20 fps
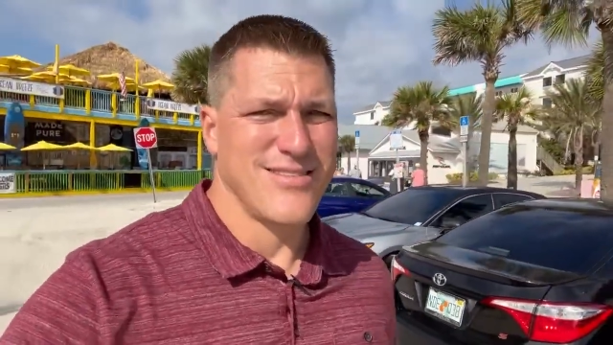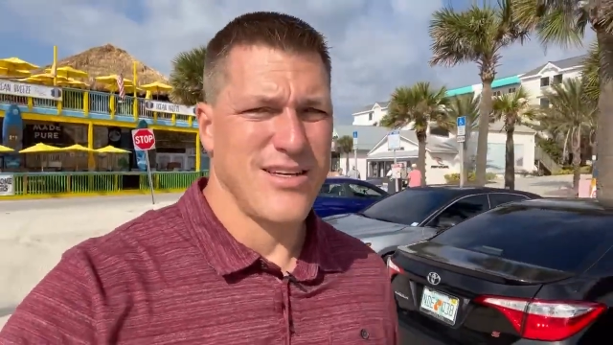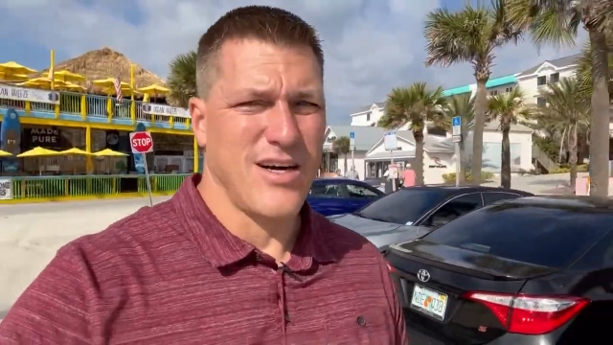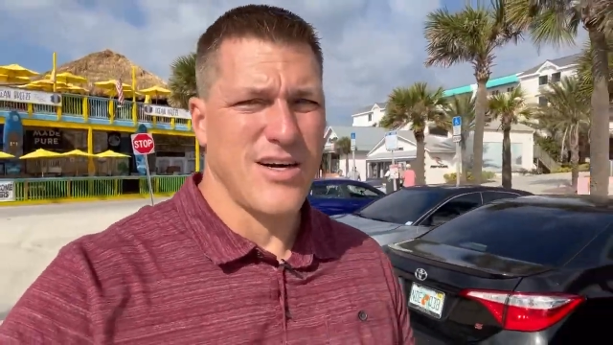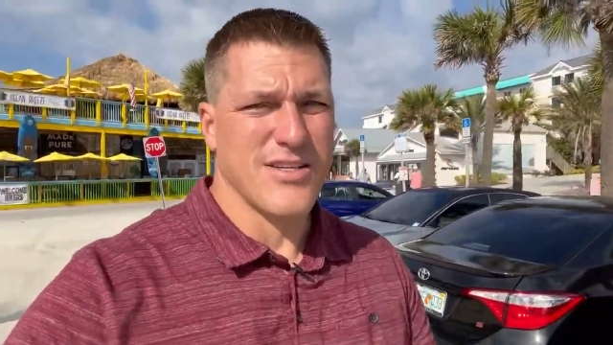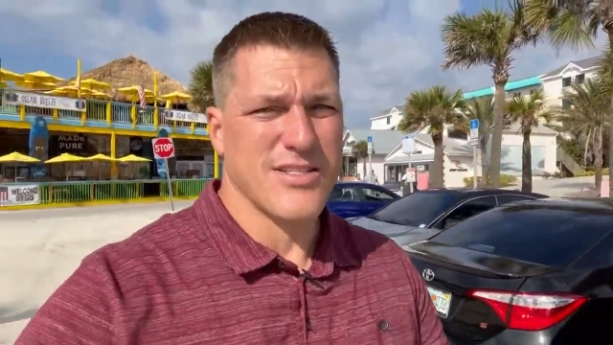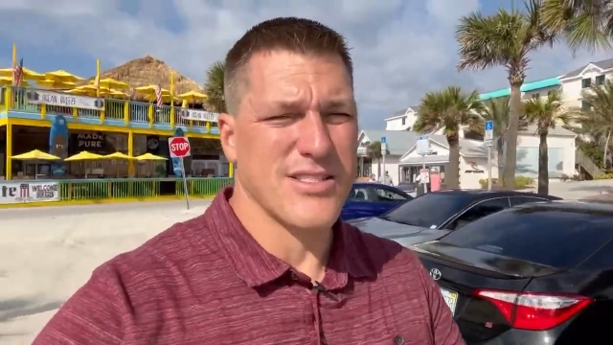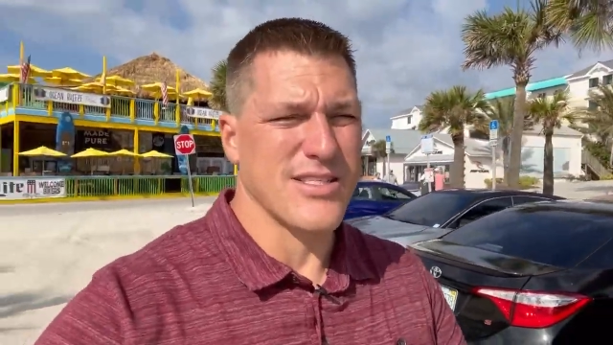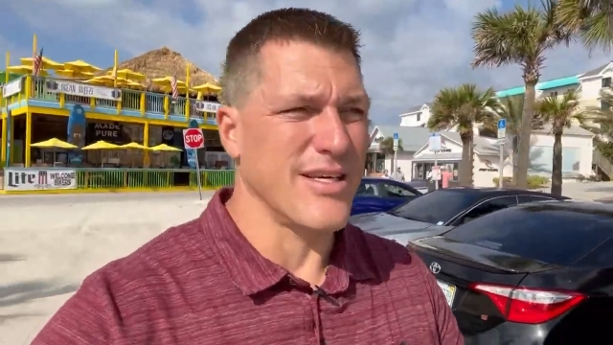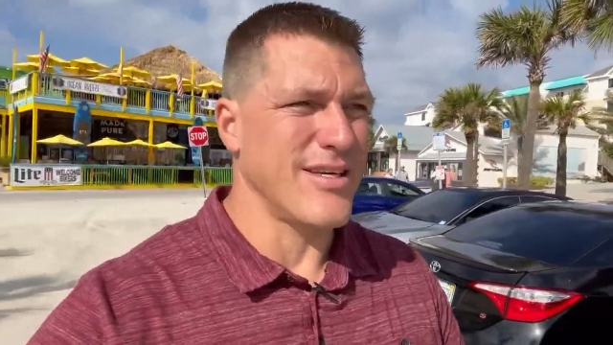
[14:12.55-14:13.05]

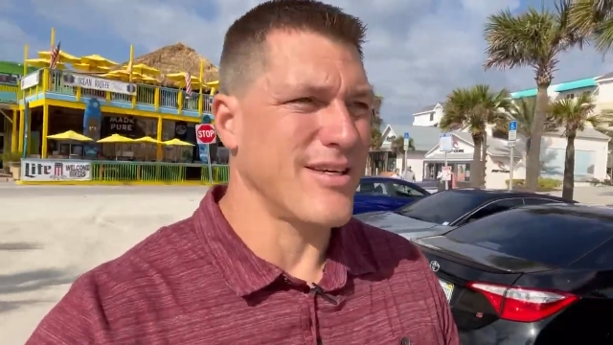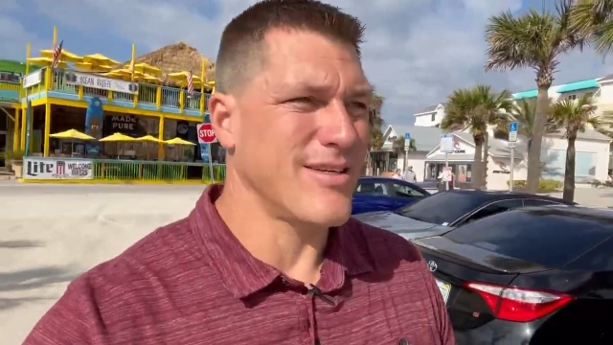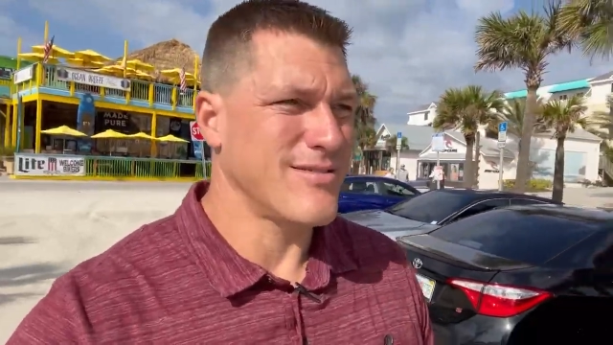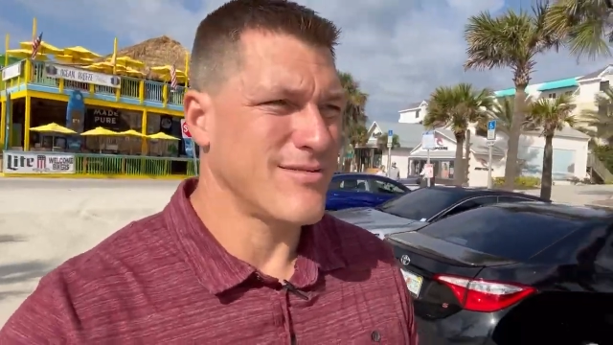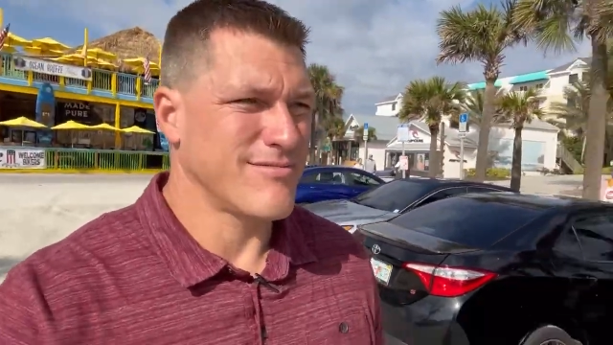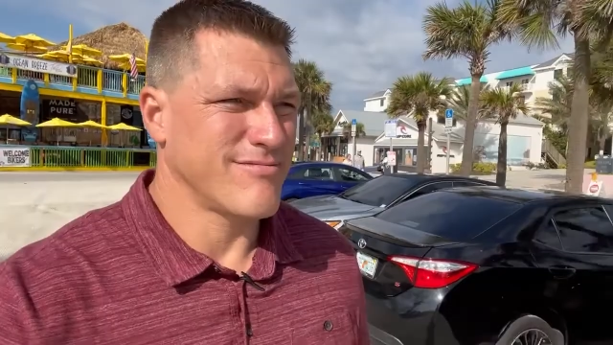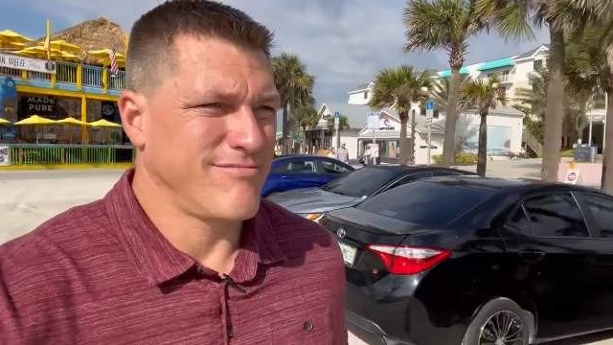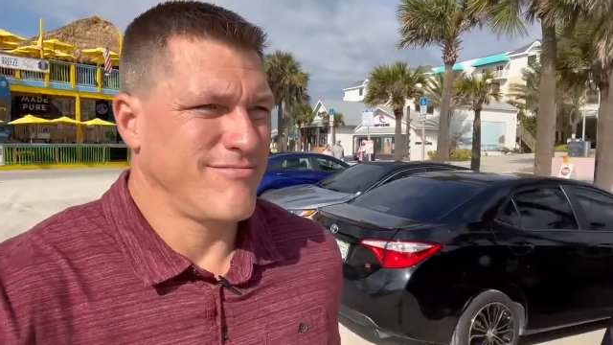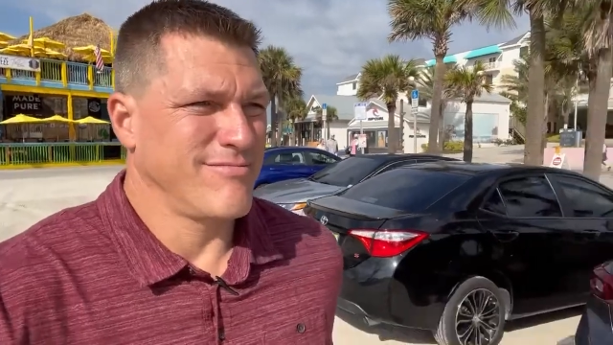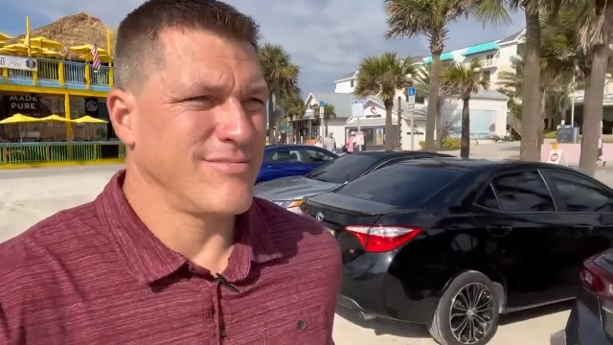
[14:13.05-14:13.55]
honestly
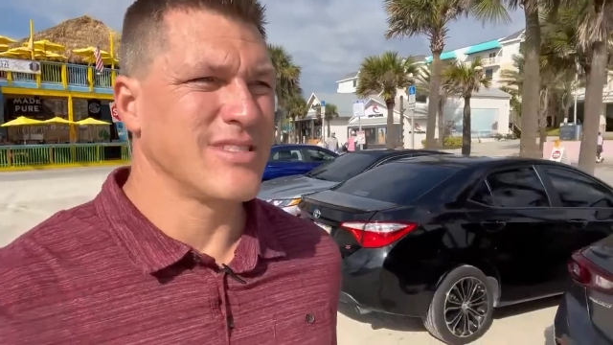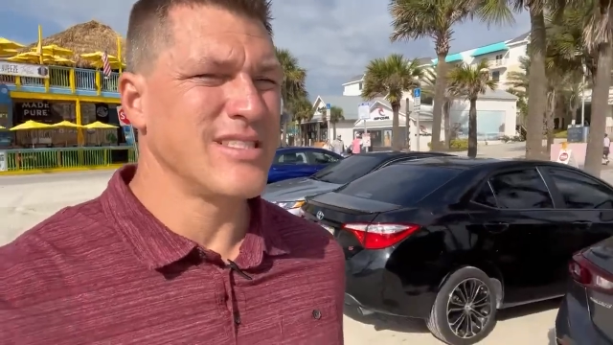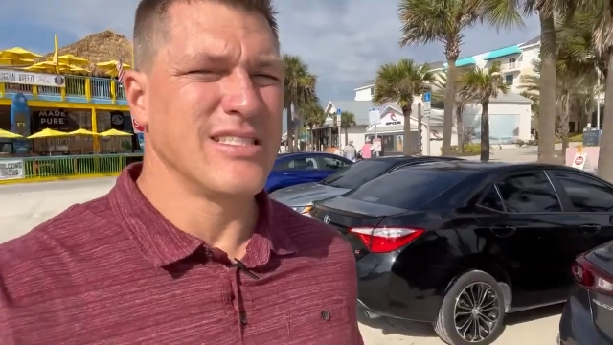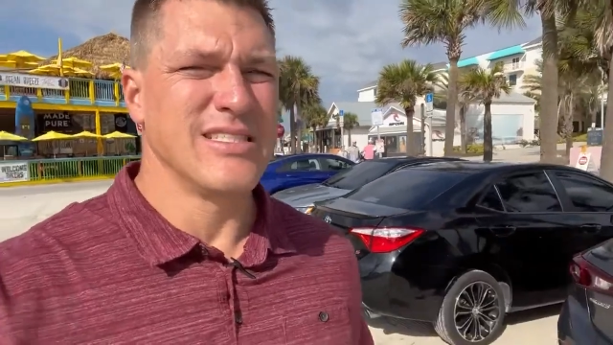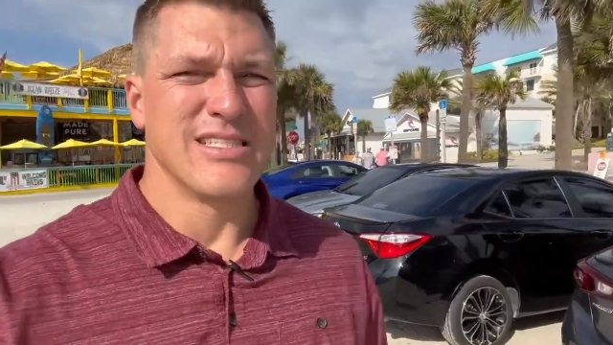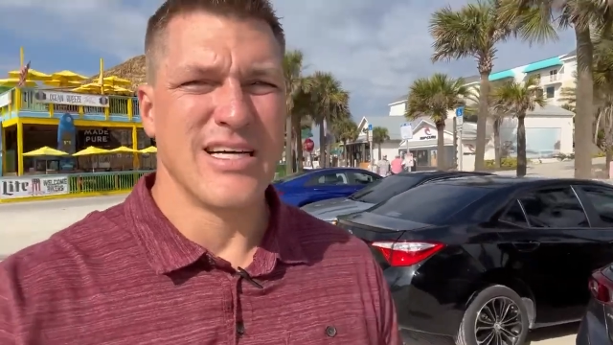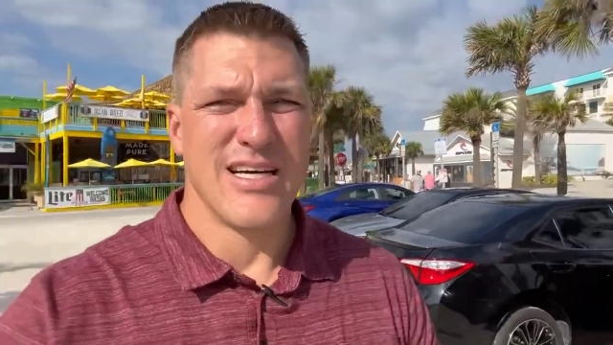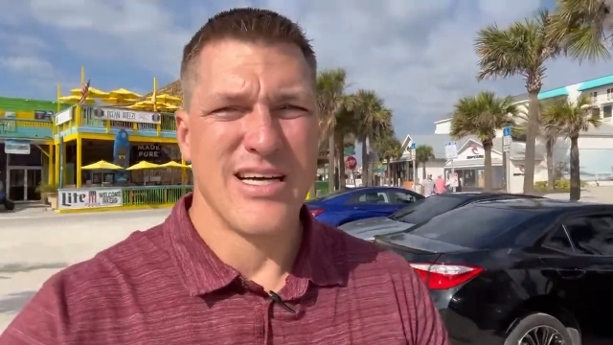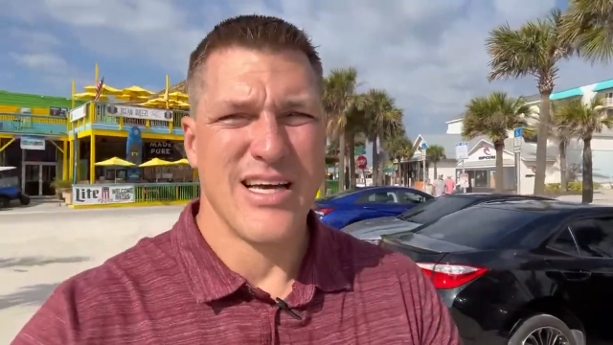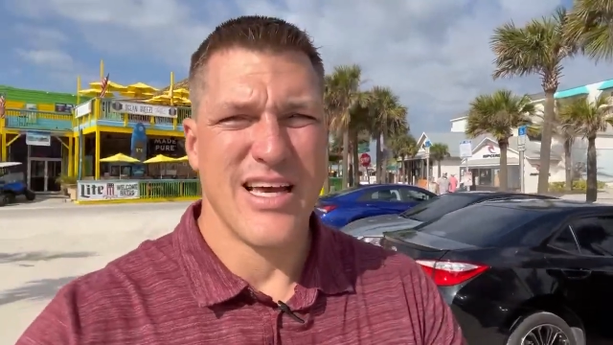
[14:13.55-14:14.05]

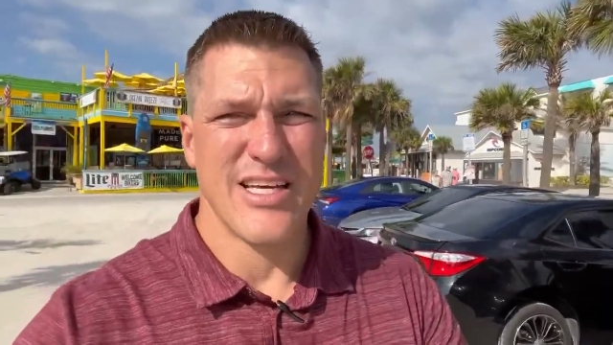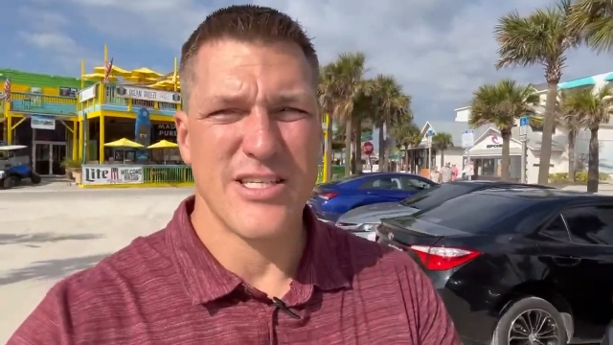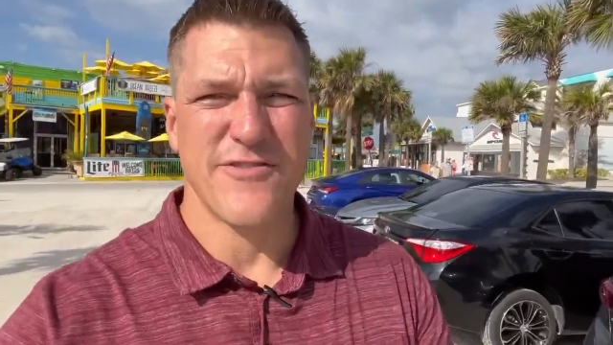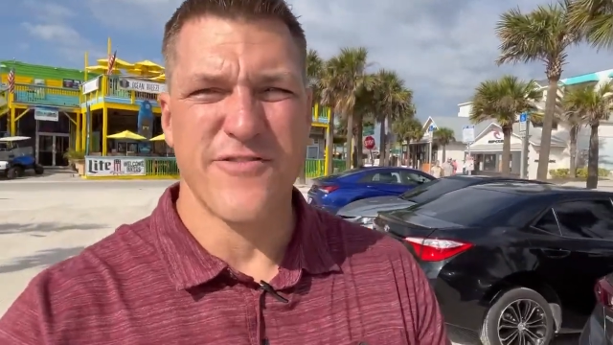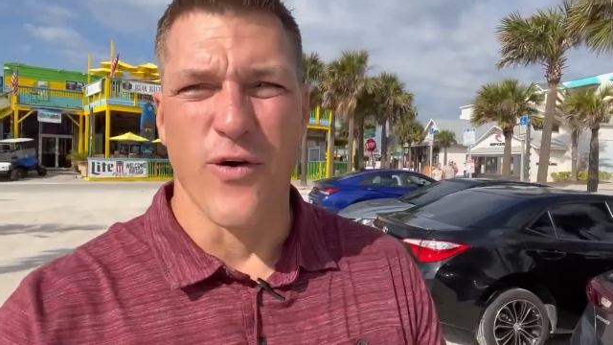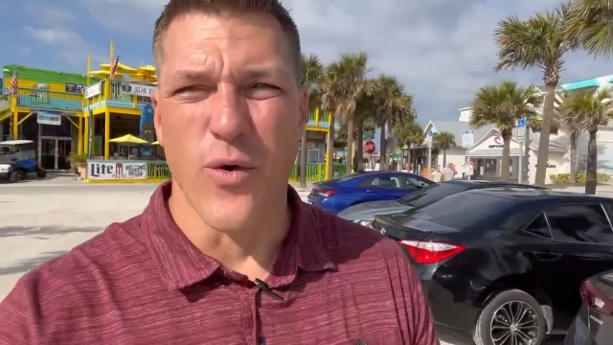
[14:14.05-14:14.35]
is